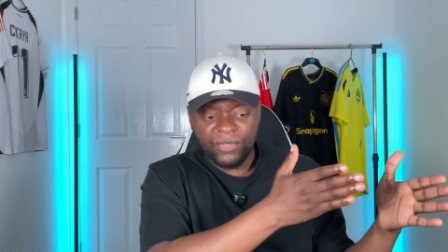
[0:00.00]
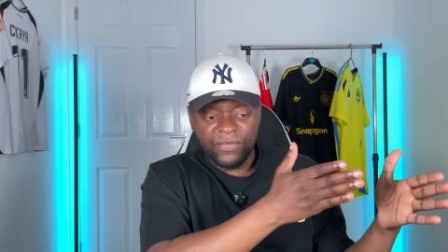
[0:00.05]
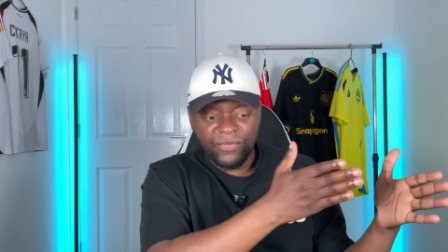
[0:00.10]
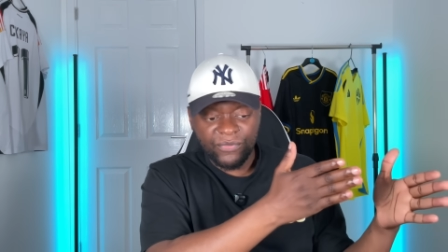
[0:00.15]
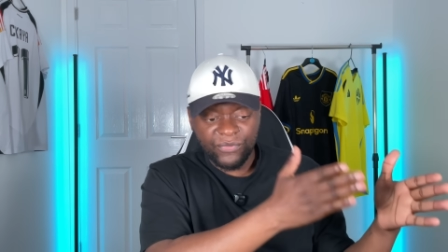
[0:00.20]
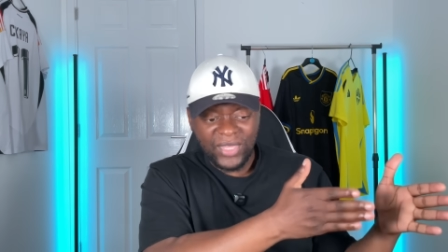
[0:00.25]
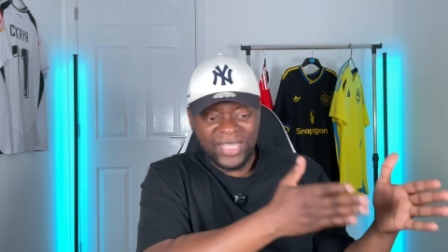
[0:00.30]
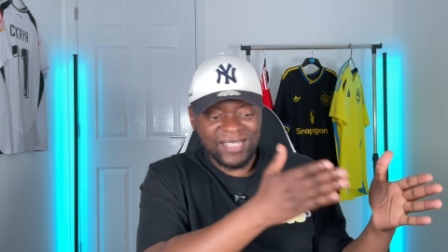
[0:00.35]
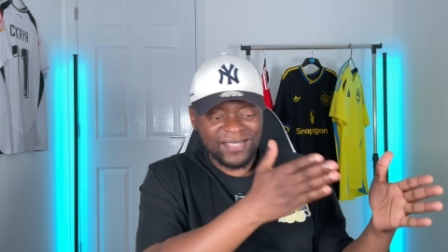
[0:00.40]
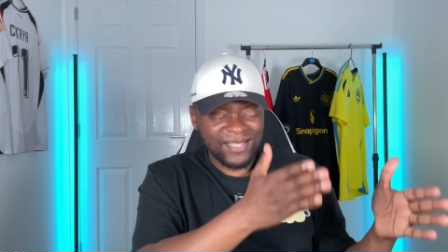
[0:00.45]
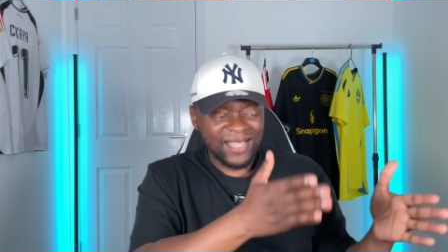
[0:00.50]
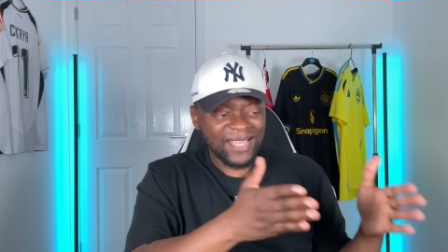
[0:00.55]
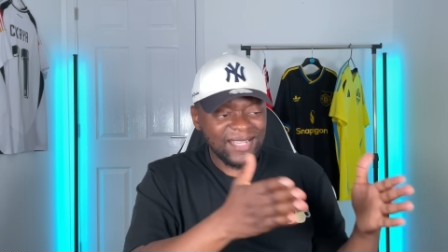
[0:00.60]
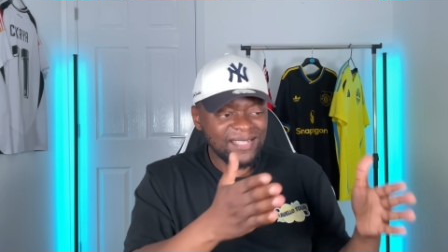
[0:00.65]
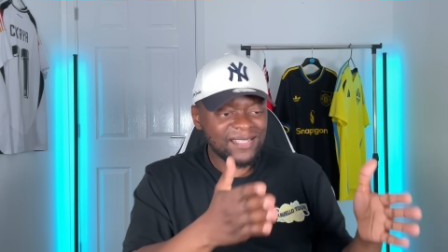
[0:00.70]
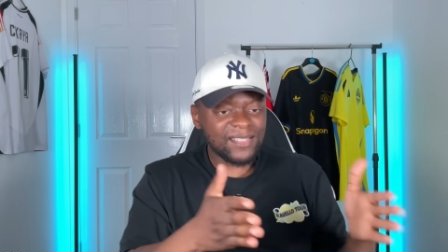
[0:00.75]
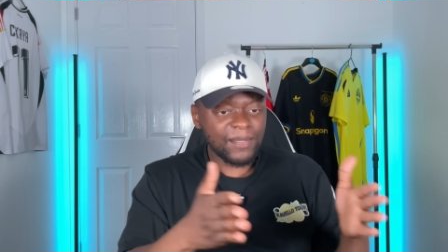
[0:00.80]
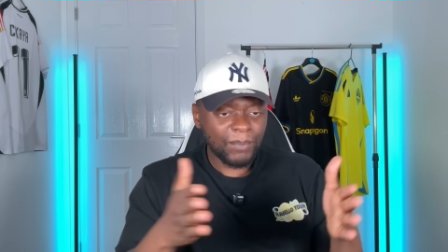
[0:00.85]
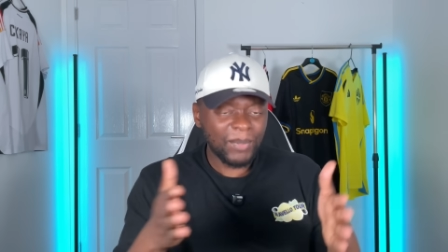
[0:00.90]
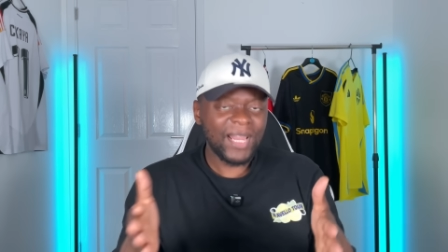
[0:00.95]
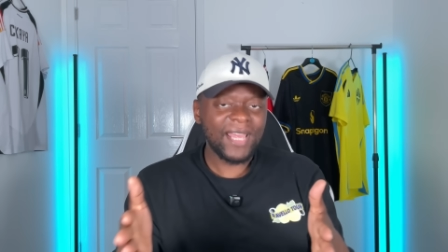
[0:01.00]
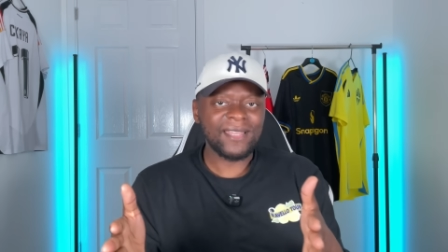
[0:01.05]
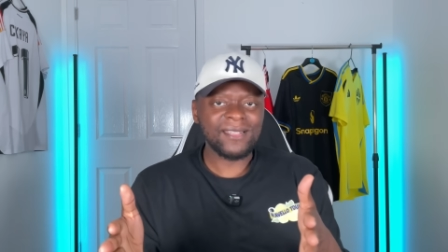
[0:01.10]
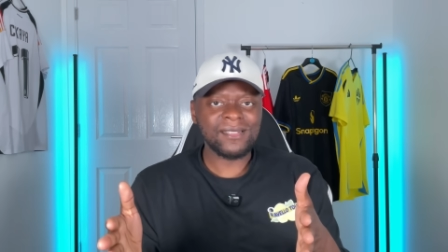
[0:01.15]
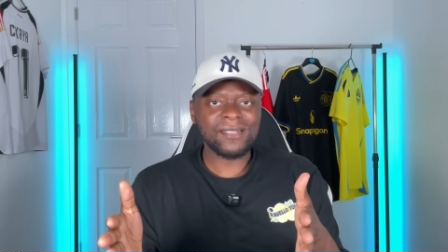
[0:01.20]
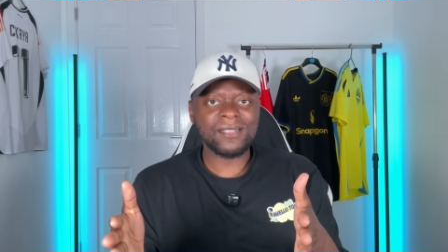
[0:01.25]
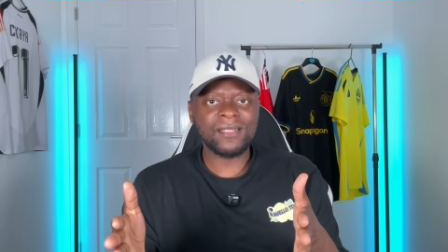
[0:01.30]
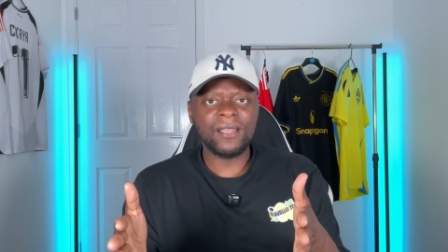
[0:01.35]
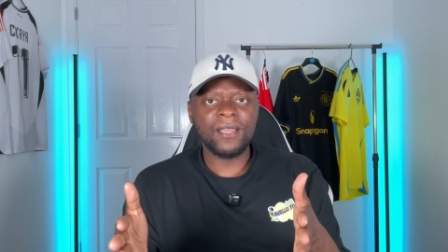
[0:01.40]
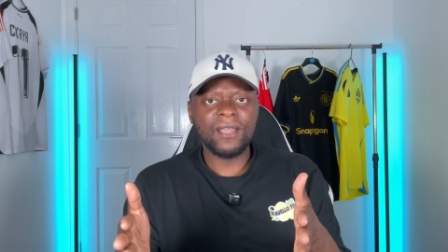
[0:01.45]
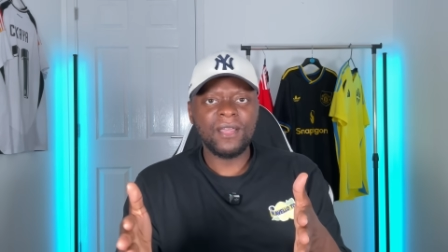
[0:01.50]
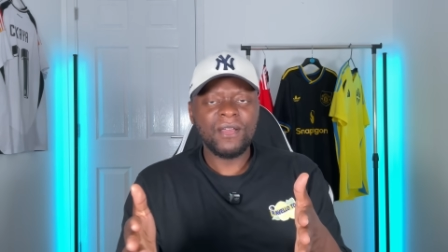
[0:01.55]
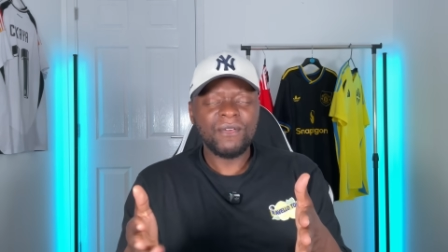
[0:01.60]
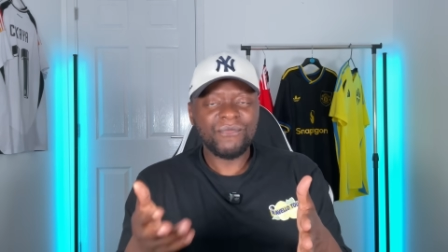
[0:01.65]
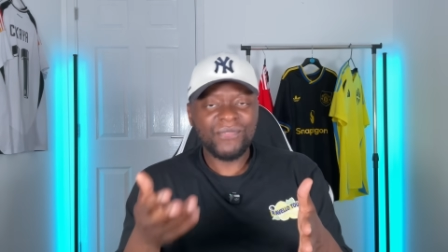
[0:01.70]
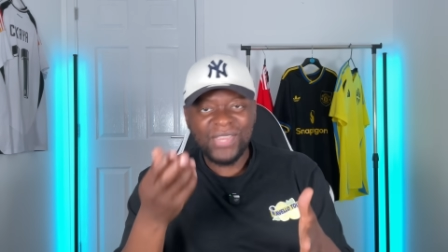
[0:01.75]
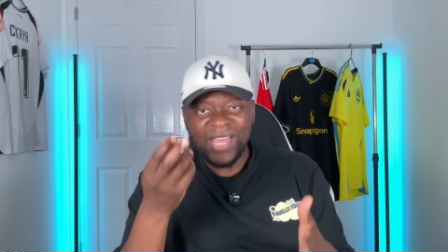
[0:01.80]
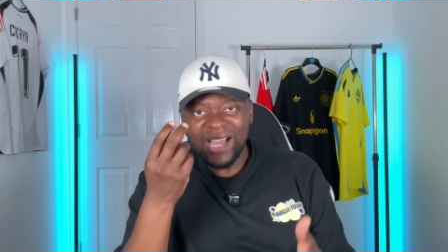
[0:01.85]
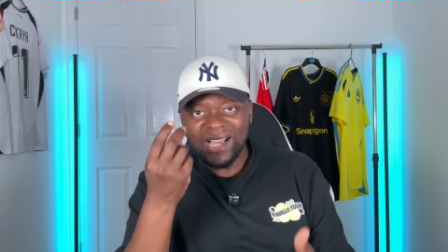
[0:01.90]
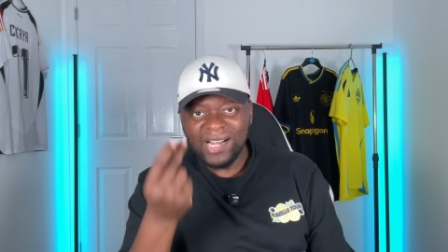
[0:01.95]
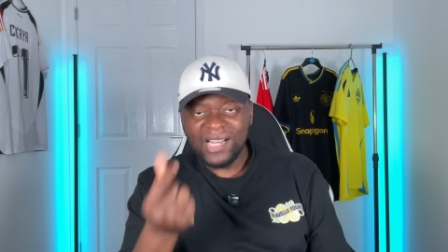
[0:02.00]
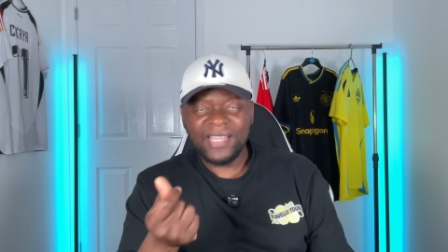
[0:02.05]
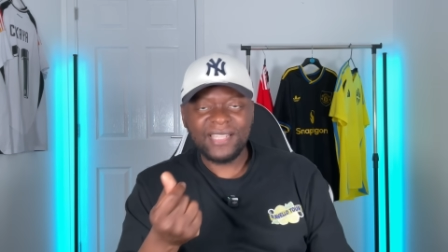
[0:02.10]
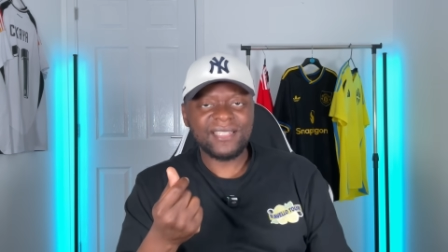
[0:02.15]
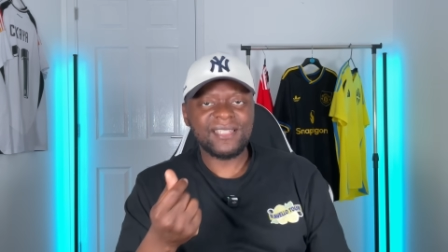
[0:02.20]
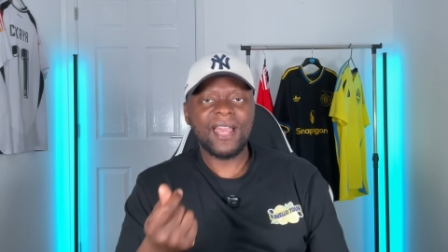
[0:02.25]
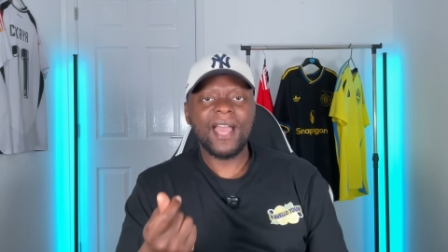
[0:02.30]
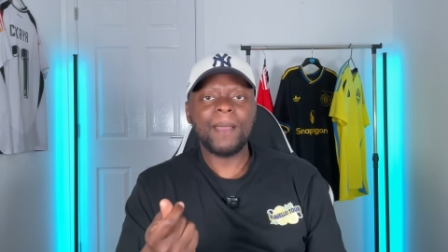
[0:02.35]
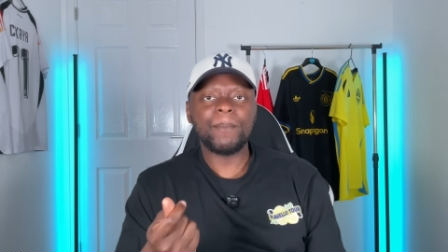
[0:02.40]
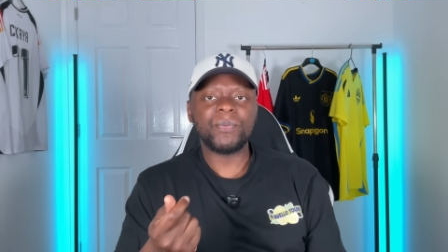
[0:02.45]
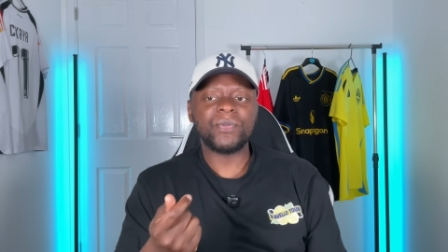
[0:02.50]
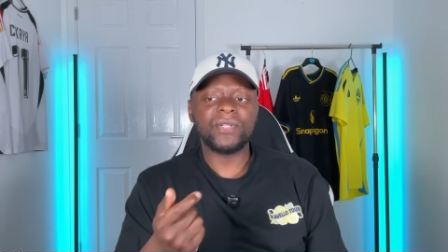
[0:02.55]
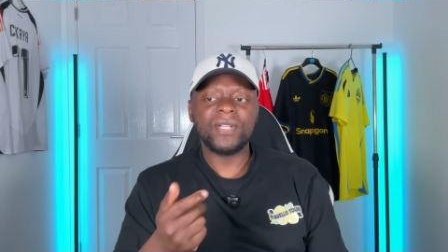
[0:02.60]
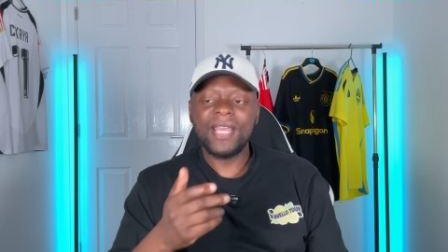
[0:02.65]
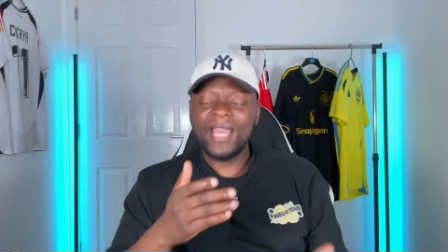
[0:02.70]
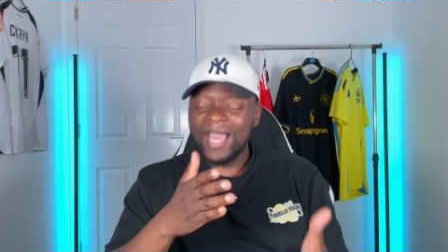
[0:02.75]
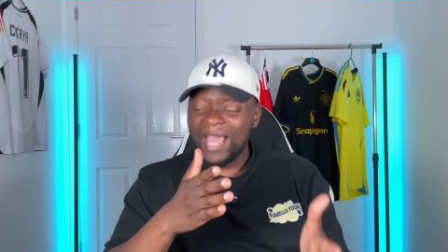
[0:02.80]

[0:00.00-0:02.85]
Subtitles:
things into place for that click to happen,